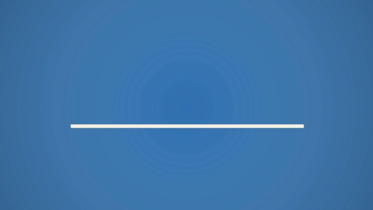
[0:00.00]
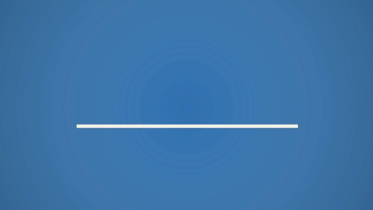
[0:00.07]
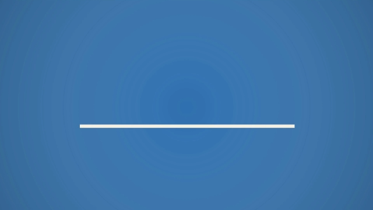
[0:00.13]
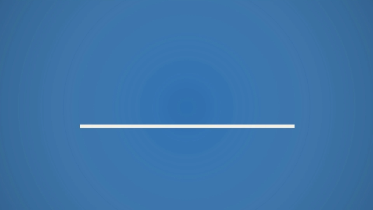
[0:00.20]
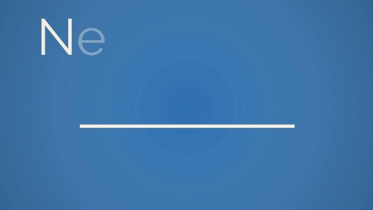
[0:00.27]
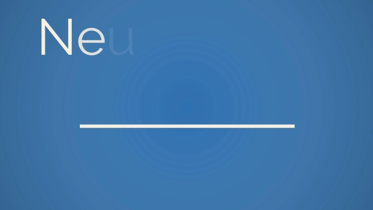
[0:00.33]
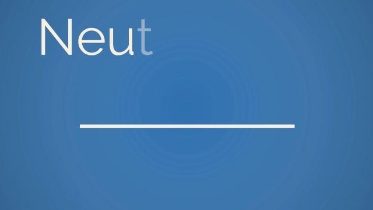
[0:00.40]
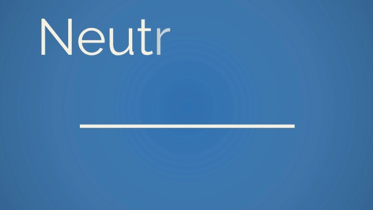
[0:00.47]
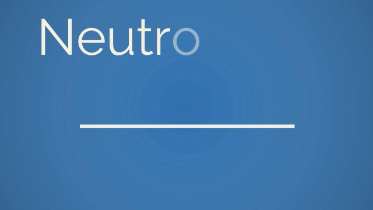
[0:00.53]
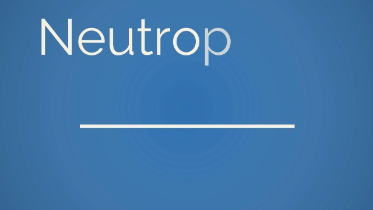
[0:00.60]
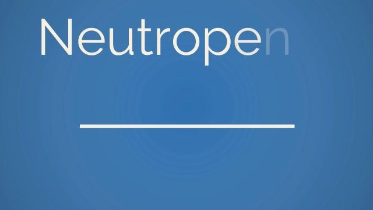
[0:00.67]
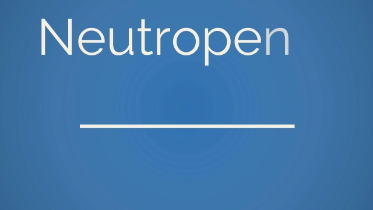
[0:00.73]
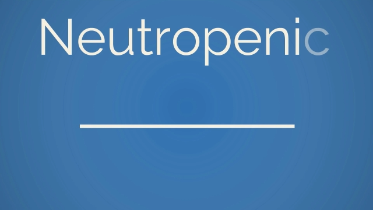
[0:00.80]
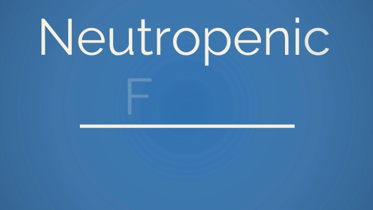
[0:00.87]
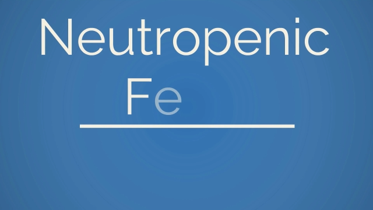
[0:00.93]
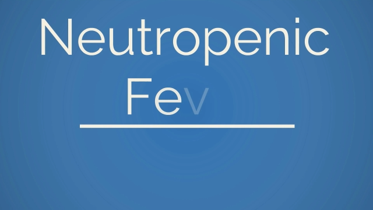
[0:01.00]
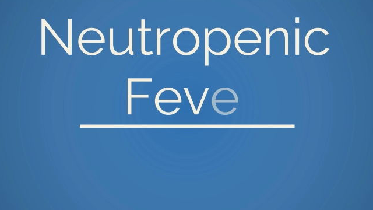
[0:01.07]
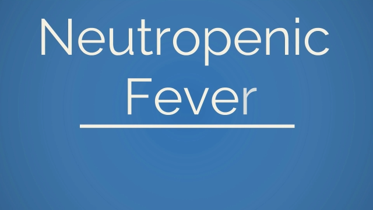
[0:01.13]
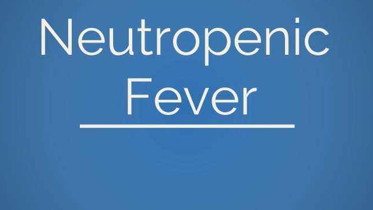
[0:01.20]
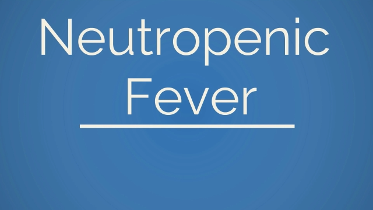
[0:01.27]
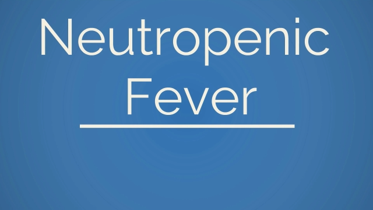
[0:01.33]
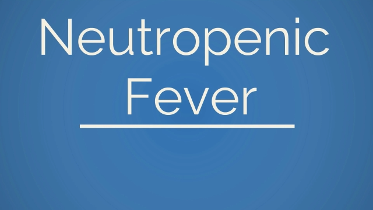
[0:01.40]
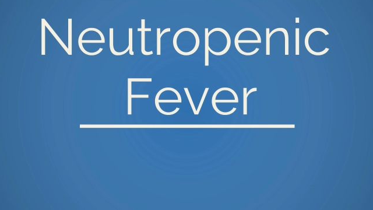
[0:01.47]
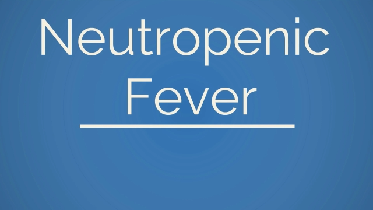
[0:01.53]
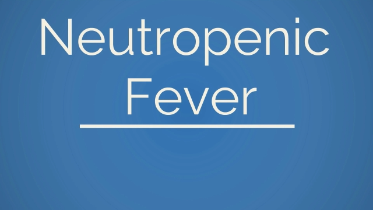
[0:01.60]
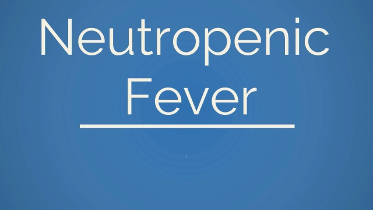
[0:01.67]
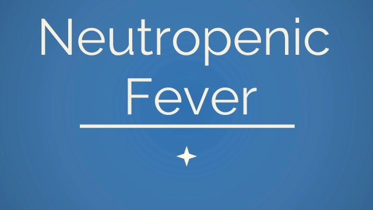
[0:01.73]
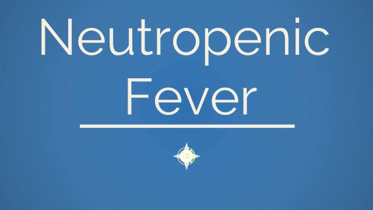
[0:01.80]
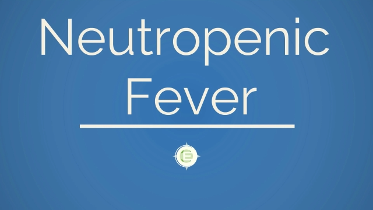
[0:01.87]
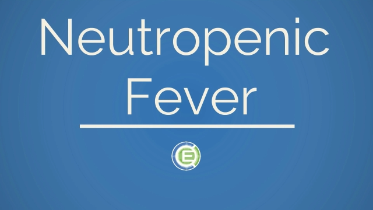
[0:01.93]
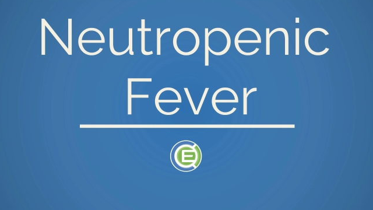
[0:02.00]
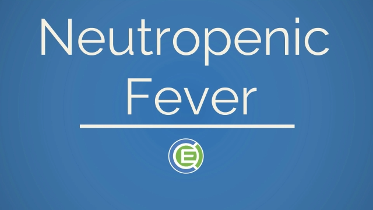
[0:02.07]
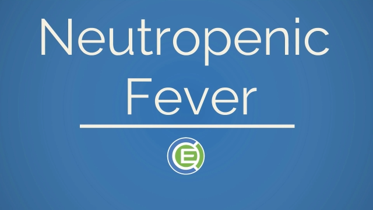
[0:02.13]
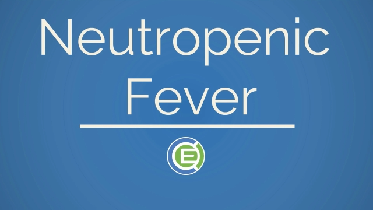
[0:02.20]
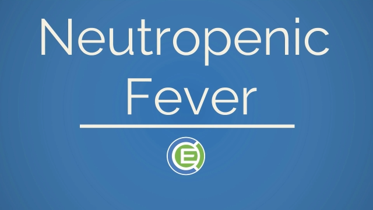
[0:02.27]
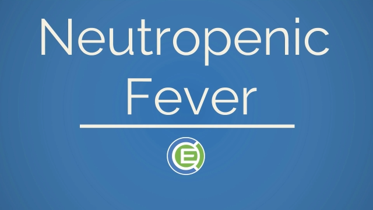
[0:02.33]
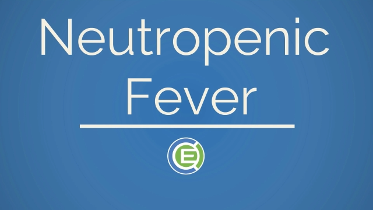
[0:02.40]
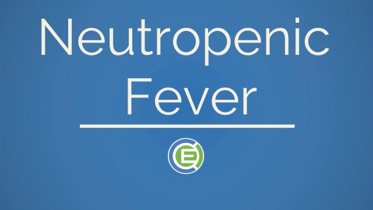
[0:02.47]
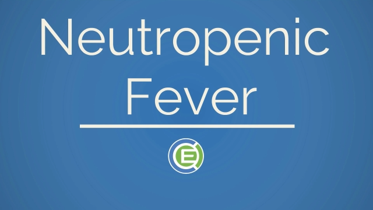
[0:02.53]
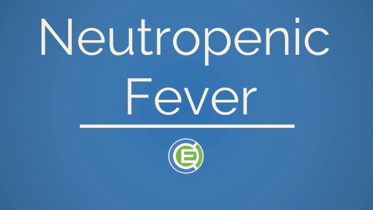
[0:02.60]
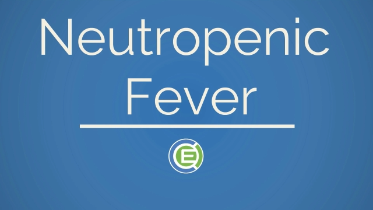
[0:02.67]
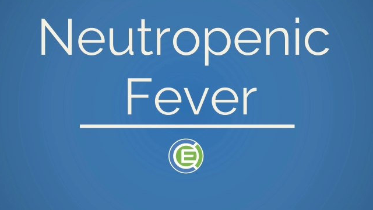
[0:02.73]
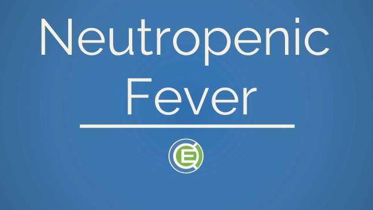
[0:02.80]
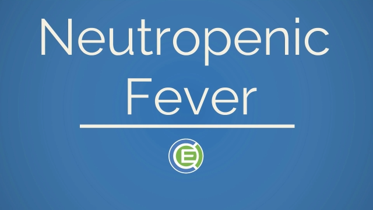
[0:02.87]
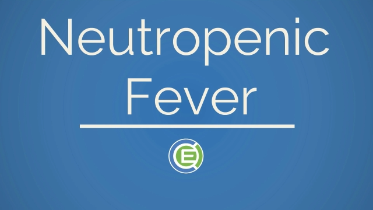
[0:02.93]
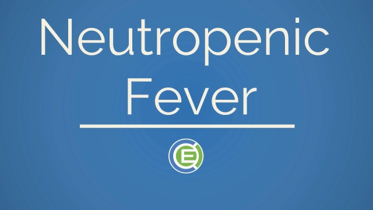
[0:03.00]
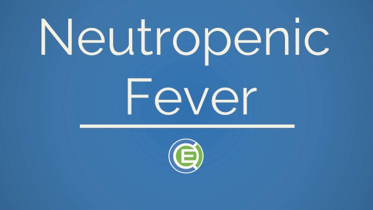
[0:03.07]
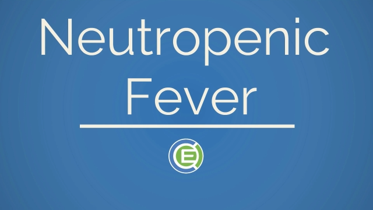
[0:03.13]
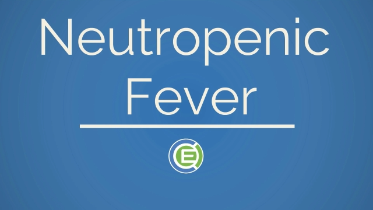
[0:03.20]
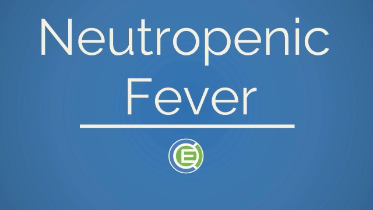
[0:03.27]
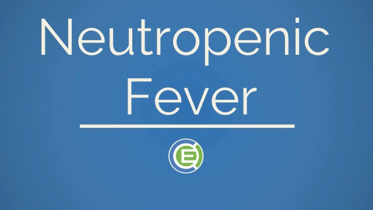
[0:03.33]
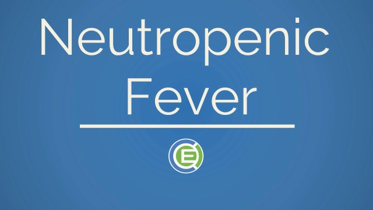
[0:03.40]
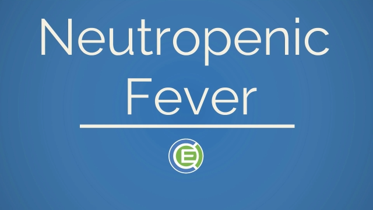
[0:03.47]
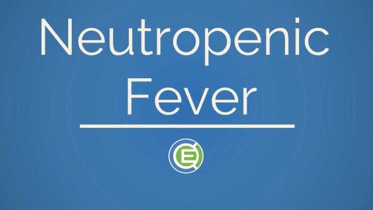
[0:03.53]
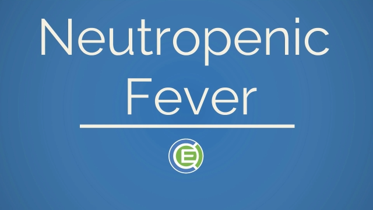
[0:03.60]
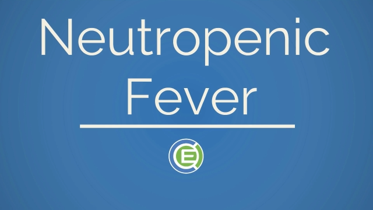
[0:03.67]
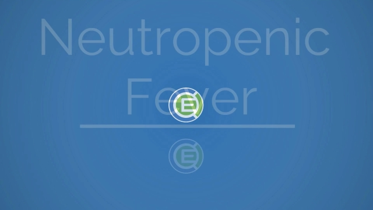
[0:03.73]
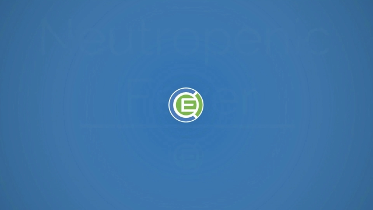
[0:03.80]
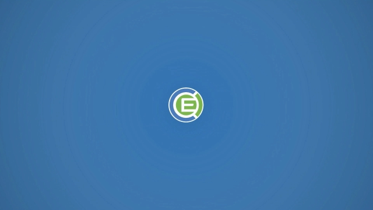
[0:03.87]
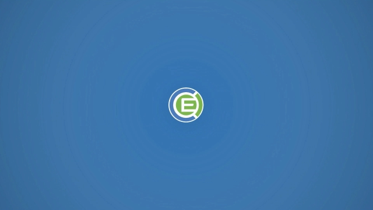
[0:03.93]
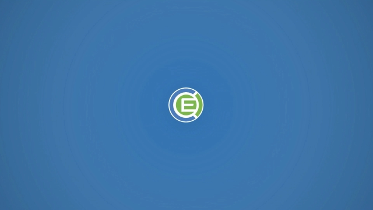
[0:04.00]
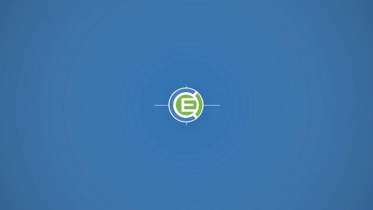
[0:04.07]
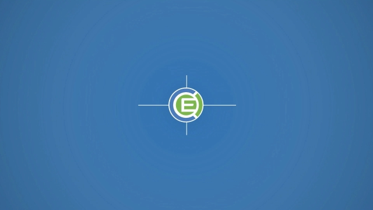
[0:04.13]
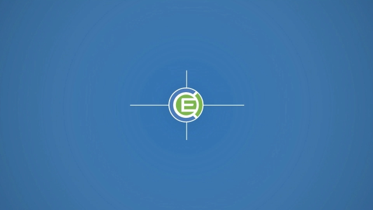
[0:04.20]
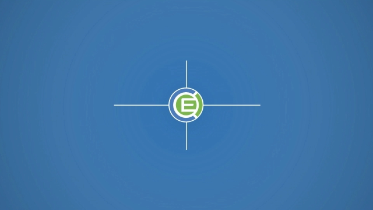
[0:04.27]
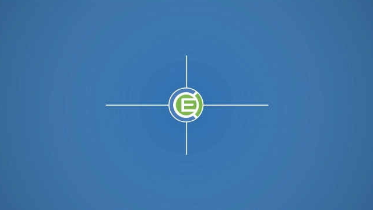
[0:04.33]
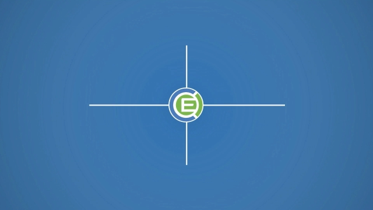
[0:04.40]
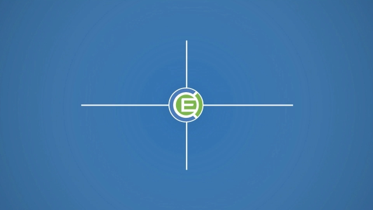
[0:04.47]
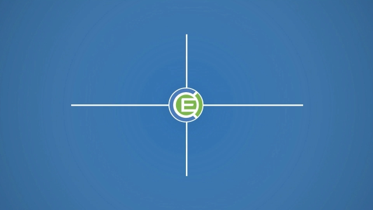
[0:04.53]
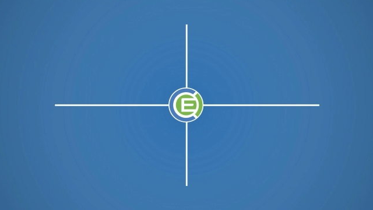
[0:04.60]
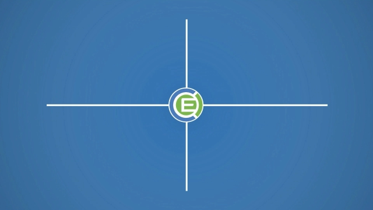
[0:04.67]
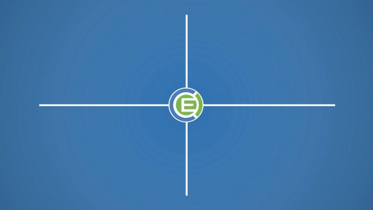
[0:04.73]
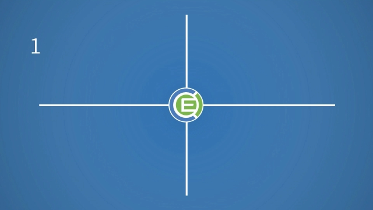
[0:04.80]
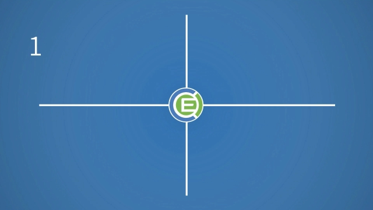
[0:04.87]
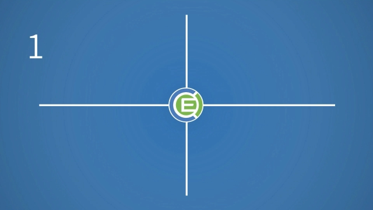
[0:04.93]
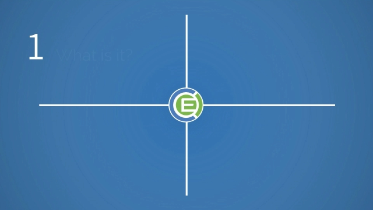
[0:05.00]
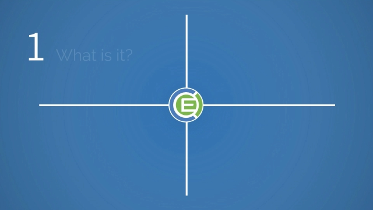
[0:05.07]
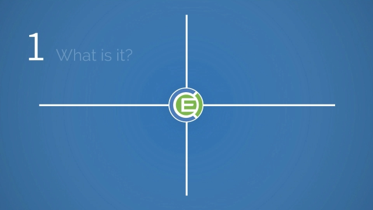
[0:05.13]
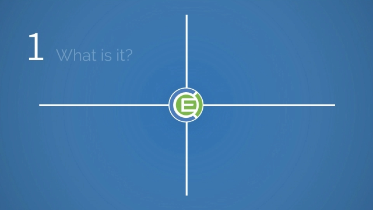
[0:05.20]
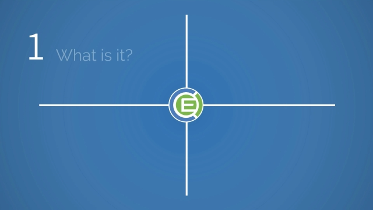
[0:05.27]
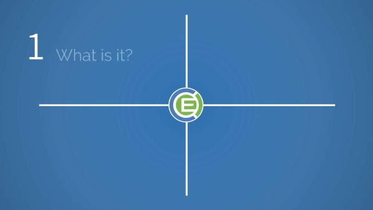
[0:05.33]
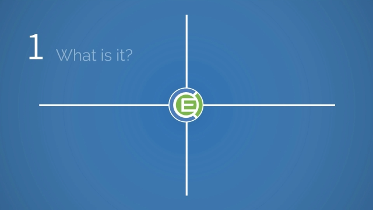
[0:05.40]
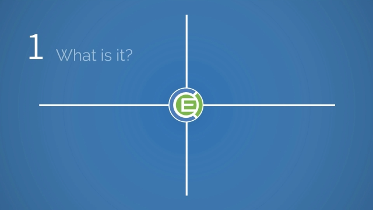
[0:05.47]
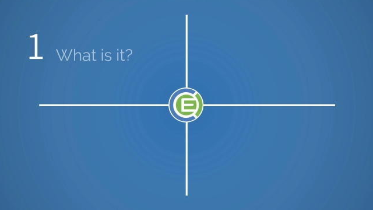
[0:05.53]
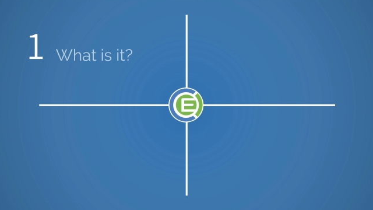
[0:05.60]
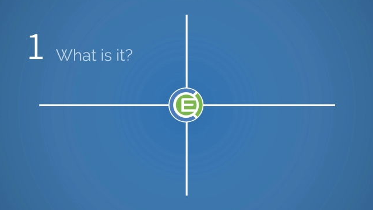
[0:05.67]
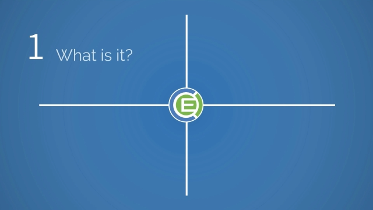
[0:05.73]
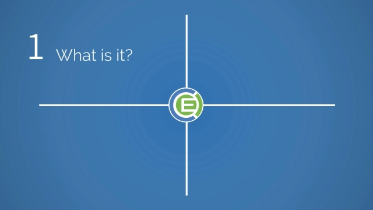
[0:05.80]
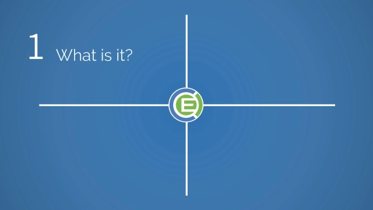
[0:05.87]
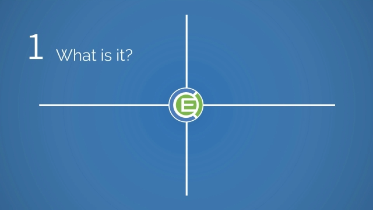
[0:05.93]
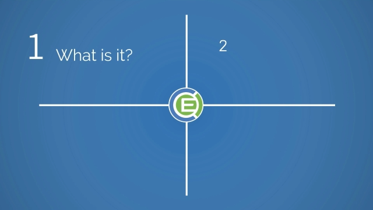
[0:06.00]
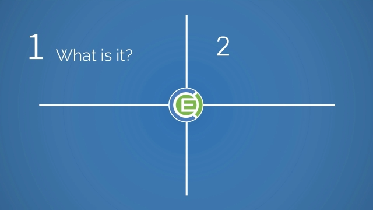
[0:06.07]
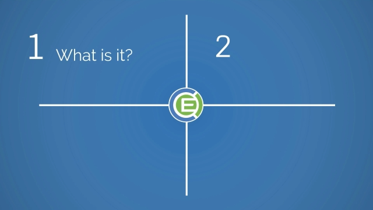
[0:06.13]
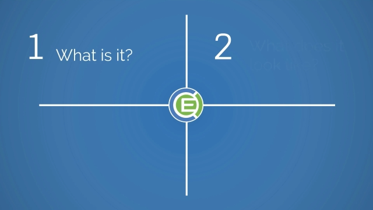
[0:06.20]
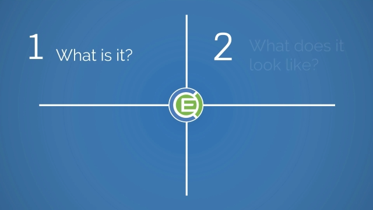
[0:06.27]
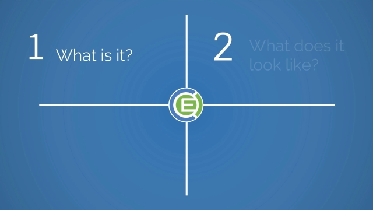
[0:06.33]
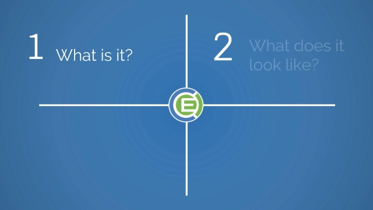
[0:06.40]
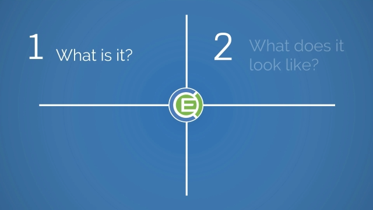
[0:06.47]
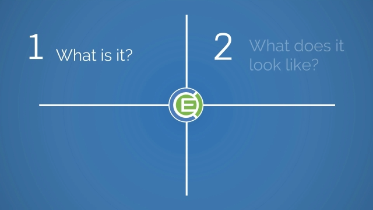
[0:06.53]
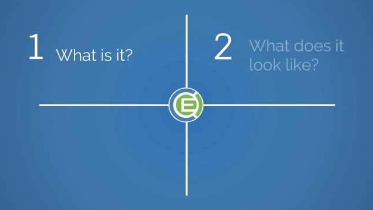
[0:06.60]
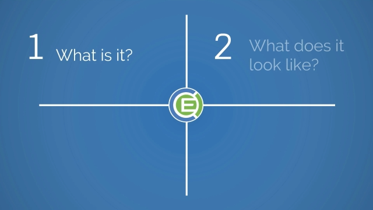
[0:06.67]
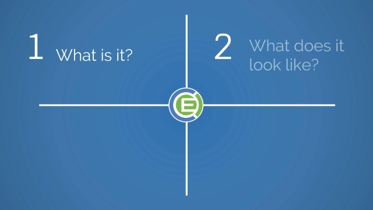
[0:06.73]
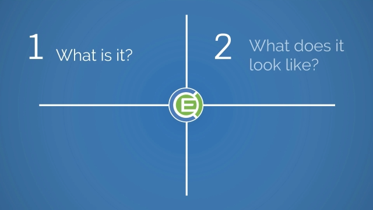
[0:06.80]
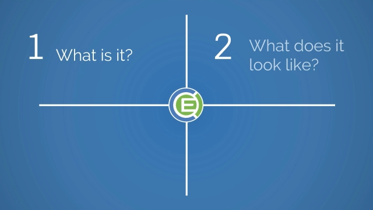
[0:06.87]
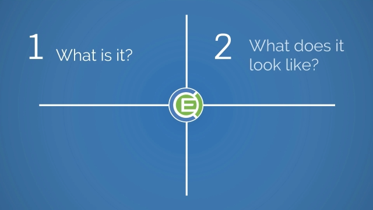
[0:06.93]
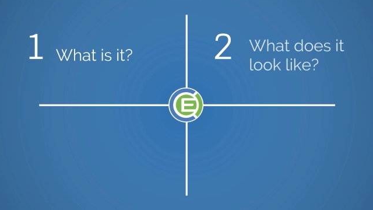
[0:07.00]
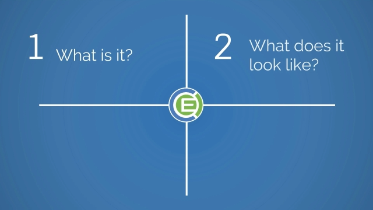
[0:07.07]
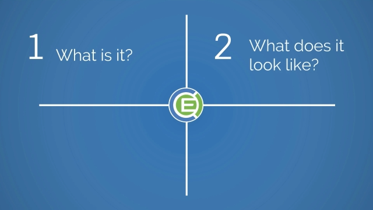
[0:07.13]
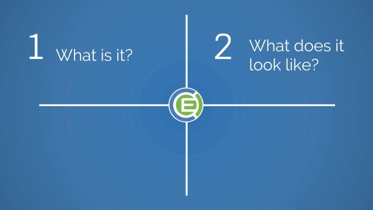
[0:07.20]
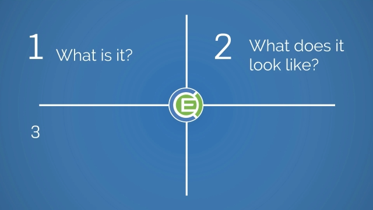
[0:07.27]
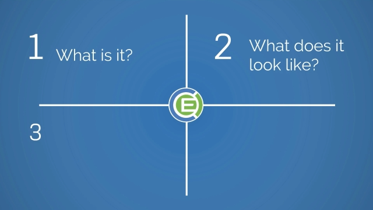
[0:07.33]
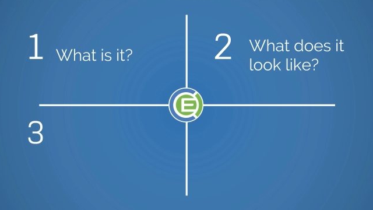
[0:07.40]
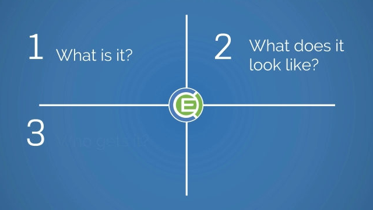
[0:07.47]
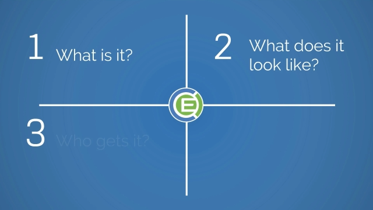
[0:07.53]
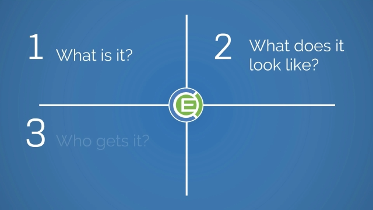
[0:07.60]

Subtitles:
No face is visible, so there are no lips to read.